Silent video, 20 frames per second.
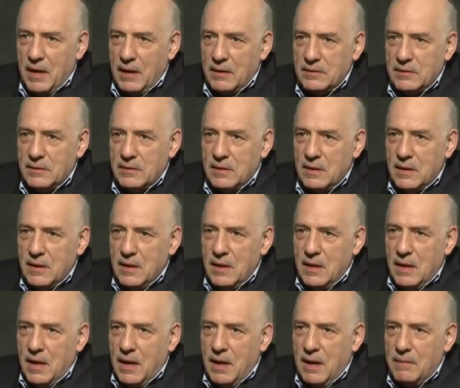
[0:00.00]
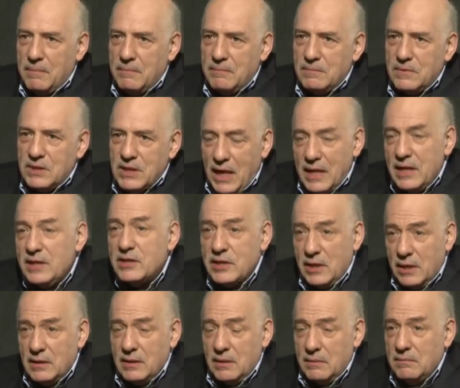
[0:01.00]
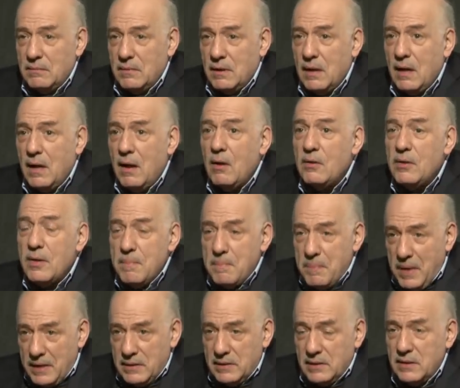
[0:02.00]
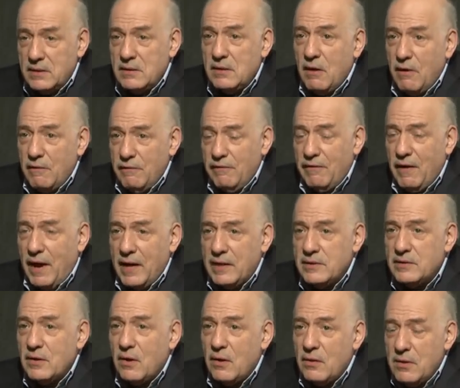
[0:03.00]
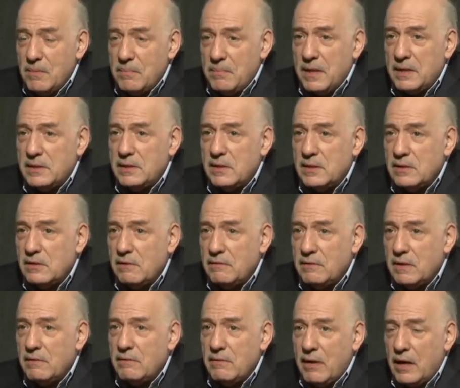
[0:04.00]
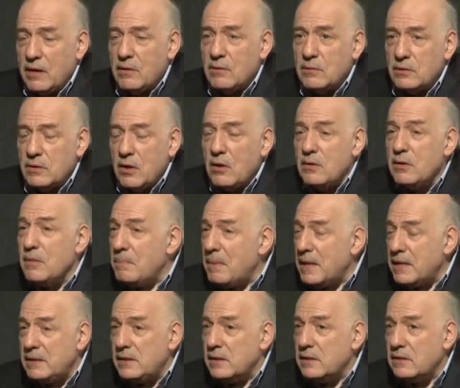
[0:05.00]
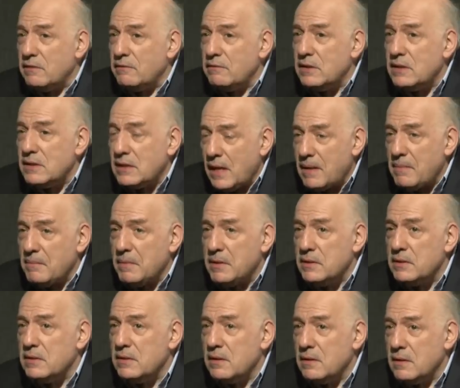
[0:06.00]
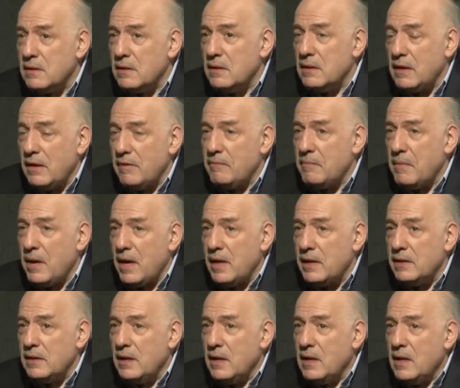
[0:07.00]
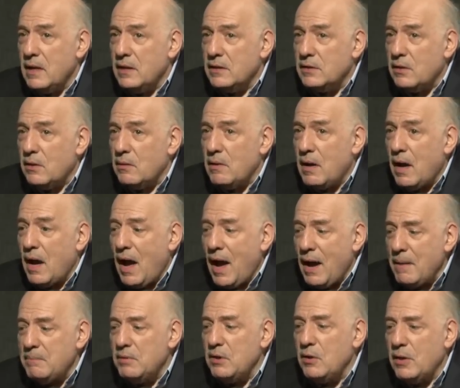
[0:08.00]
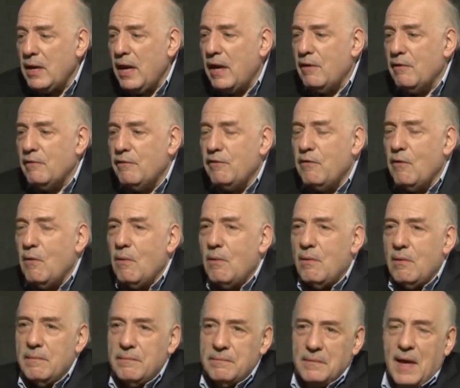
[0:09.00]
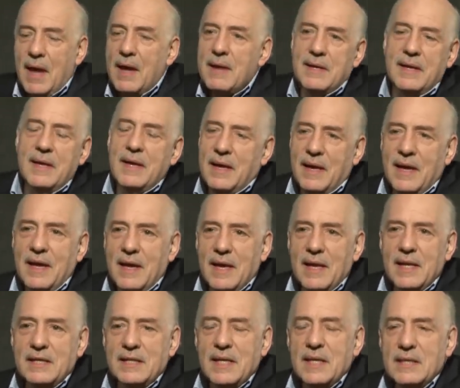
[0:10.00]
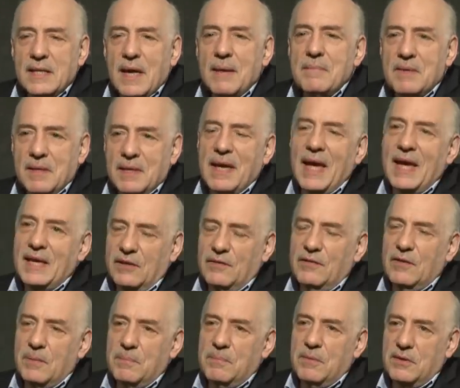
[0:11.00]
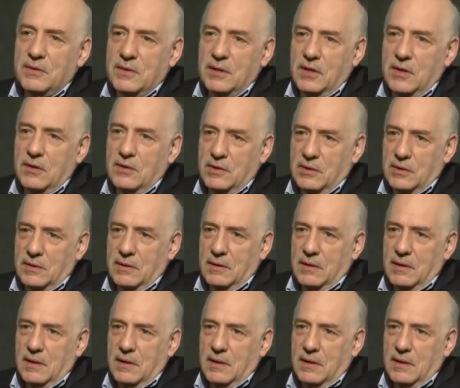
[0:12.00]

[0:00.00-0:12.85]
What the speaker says: else? Challenging them on the basis of facts, on the basis of their record, on the basis of statements that they've made. So I'm looking for, in a sense, I'm the case for the prosecution.